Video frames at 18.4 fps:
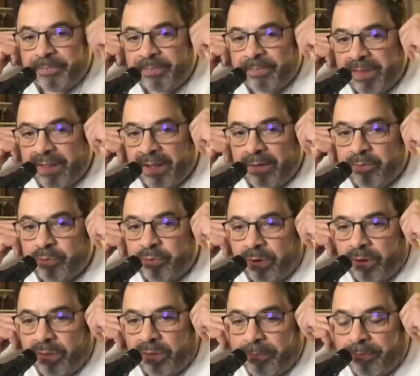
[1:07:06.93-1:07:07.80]
That was
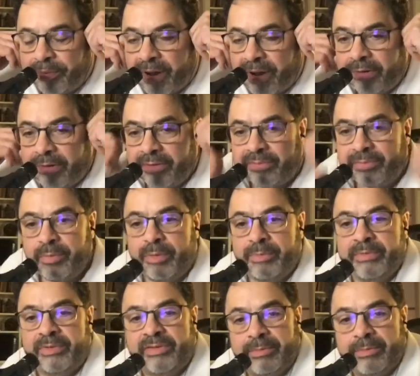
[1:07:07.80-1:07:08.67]
one of the proudest
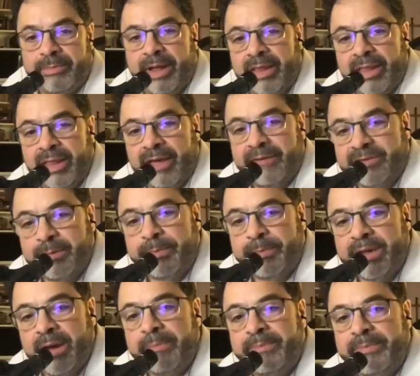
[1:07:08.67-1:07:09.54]
moments of my life. To
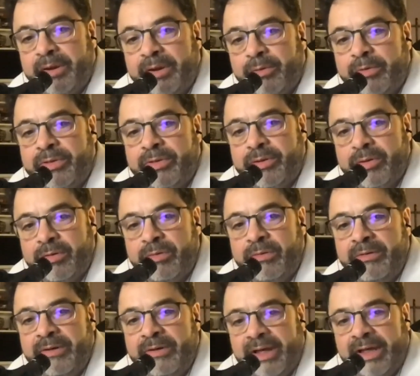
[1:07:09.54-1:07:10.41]
be up there with
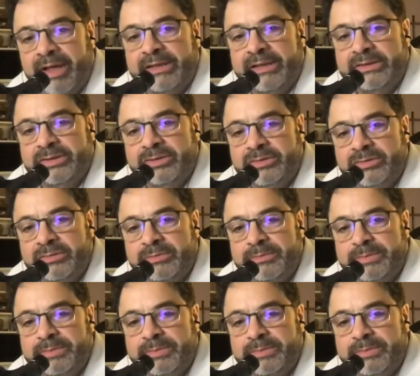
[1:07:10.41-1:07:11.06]
you and to